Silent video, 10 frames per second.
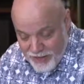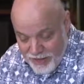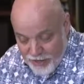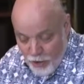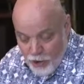
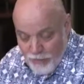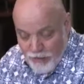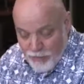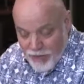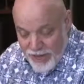And all
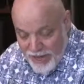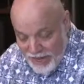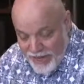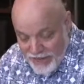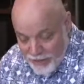men will
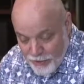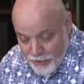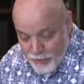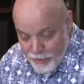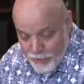hate
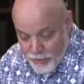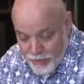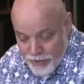you